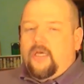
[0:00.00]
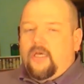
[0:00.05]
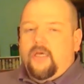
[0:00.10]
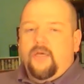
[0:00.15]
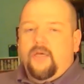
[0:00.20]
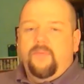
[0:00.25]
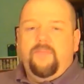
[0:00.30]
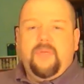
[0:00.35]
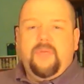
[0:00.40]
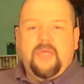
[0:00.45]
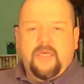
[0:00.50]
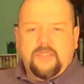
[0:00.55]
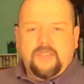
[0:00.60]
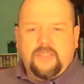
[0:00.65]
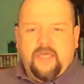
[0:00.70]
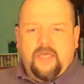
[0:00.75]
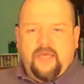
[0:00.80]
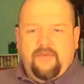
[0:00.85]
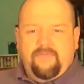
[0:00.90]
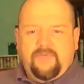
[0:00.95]
Because
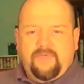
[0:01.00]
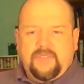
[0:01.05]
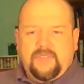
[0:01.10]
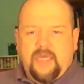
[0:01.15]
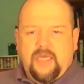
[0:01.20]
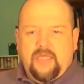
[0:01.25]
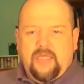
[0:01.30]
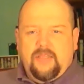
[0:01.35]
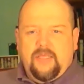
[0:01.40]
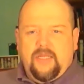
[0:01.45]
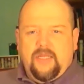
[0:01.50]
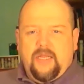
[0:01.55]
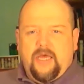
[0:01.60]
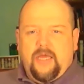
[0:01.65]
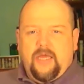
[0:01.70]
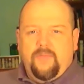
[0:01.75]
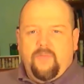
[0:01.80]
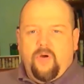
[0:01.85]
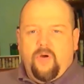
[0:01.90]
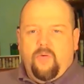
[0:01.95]
I have said that I
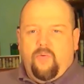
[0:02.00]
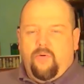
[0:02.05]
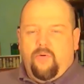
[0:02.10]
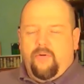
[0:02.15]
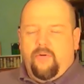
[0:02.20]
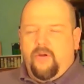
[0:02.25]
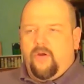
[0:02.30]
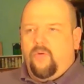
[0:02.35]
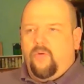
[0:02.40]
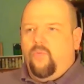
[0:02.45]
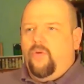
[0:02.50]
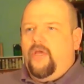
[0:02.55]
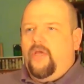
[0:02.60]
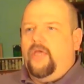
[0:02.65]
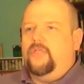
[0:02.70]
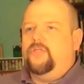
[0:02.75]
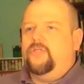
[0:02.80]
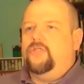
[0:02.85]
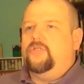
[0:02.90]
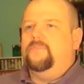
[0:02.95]
am a warrior
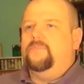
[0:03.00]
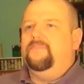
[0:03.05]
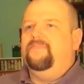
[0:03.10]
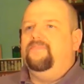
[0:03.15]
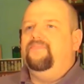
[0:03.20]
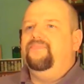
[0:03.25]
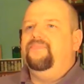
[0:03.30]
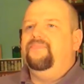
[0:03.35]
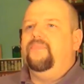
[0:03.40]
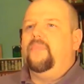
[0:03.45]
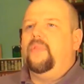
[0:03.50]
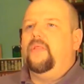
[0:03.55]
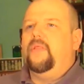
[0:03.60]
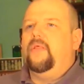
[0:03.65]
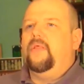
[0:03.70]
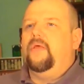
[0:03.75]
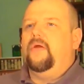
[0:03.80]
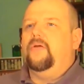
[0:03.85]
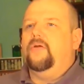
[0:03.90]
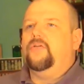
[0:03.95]
witch,
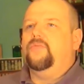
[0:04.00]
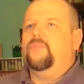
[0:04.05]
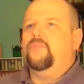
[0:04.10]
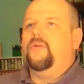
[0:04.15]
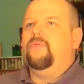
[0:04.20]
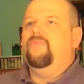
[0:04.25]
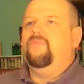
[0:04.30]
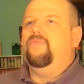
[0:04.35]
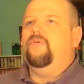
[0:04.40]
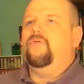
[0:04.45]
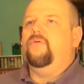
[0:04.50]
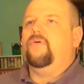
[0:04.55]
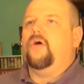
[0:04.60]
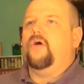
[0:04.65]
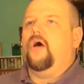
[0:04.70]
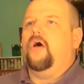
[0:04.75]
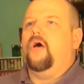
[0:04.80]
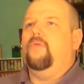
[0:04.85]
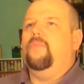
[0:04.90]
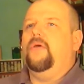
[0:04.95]
there's been a few
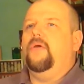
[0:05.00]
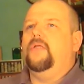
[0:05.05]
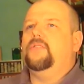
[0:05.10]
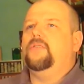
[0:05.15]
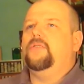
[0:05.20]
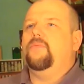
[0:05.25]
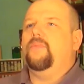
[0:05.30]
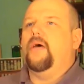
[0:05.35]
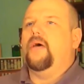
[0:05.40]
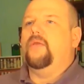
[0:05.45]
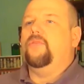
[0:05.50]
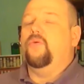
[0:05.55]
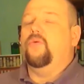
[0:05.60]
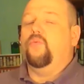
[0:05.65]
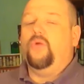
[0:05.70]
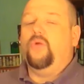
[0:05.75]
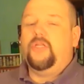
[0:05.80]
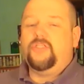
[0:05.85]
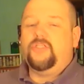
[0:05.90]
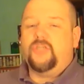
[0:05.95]
comments about the
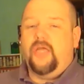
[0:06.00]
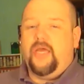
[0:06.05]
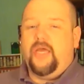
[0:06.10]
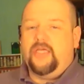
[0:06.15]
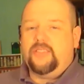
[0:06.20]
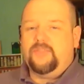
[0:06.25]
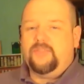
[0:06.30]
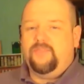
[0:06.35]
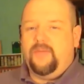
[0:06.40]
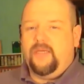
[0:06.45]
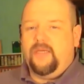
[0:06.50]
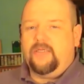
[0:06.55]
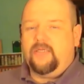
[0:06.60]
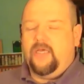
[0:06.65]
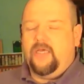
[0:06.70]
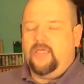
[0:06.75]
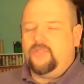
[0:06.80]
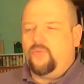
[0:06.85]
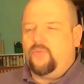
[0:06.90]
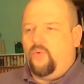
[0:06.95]
witch aspect
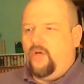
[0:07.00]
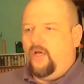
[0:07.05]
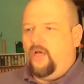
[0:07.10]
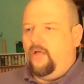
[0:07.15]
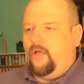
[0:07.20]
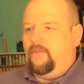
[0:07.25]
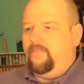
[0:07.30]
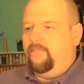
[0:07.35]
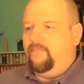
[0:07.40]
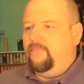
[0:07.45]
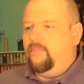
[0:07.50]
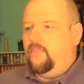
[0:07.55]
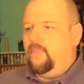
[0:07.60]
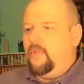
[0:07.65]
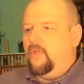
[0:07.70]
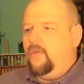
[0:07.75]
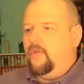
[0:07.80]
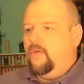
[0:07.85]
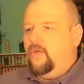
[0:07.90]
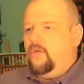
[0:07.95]
as well.
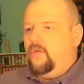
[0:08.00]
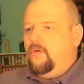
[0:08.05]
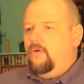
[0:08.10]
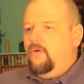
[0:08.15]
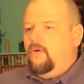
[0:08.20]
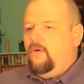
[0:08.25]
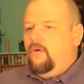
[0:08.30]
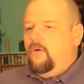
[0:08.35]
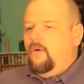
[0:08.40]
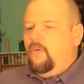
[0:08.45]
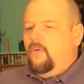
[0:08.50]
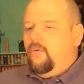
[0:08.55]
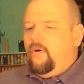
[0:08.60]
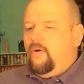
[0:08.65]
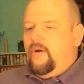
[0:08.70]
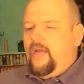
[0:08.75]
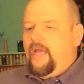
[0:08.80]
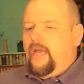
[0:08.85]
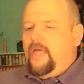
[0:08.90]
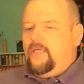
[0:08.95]

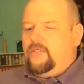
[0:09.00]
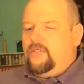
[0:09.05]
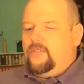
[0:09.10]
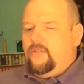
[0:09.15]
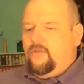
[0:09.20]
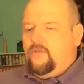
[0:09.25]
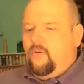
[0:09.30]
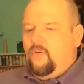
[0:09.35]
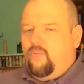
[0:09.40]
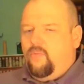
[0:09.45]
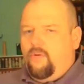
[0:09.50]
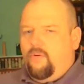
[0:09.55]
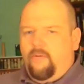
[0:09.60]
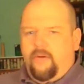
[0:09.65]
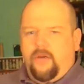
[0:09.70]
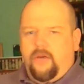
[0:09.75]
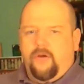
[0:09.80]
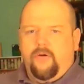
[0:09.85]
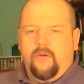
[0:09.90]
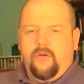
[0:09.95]
Whereas the
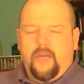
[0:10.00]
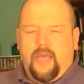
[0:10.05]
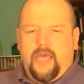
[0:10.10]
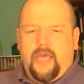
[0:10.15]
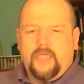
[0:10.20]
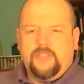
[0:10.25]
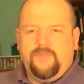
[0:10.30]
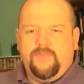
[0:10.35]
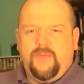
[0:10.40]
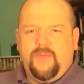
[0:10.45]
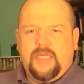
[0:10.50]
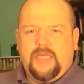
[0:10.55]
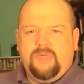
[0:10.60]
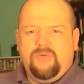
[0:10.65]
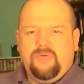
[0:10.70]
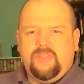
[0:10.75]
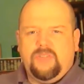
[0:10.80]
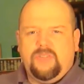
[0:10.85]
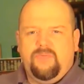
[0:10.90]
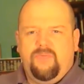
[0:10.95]
warrior aspect
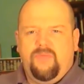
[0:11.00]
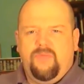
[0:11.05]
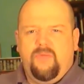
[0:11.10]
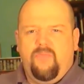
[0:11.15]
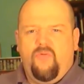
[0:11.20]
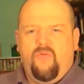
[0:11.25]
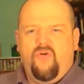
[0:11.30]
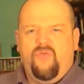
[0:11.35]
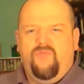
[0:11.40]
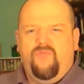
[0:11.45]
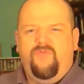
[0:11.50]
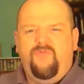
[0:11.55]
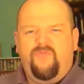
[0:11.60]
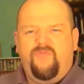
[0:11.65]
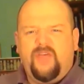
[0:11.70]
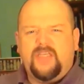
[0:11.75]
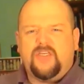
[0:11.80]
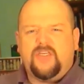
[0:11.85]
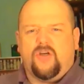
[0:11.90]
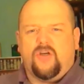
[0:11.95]
was the more
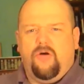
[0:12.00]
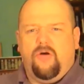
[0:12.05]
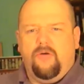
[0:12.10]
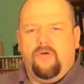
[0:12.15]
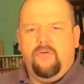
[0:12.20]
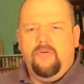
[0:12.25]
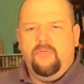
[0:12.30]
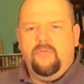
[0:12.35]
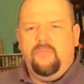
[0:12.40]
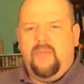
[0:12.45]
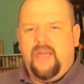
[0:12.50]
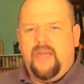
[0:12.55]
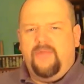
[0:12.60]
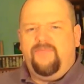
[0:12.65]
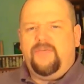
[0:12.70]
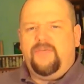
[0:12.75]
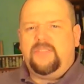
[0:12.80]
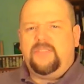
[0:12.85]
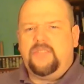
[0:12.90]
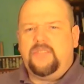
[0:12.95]
physical
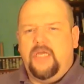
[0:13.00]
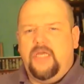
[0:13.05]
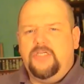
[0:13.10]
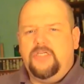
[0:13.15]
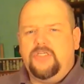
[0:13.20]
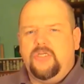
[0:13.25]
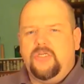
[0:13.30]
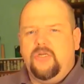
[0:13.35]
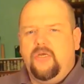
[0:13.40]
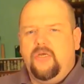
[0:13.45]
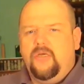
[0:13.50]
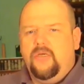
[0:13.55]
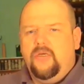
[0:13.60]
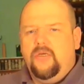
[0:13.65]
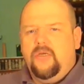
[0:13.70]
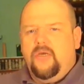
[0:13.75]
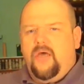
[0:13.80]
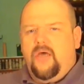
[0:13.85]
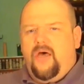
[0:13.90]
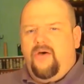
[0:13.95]
manifestation
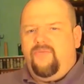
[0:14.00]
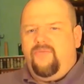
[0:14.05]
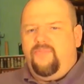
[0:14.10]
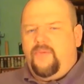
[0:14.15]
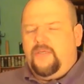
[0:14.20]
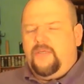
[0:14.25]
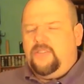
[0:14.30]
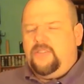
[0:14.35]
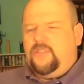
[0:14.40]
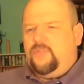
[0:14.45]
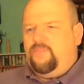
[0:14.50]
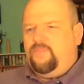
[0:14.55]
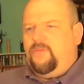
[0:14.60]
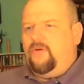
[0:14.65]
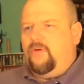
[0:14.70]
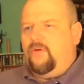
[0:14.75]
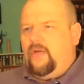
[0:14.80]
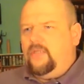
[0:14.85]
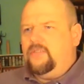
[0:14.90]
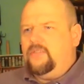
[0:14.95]
of my
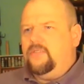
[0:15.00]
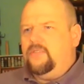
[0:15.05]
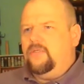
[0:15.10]
spirit